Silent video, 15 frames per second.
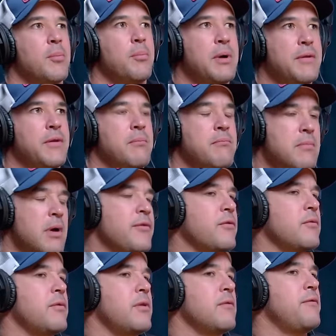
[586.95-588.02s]
But the
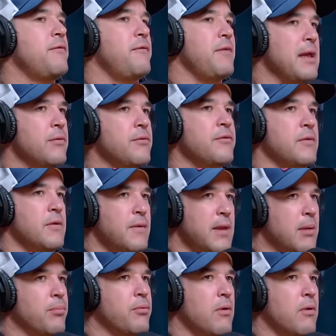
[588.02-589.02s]
muscle that fails in that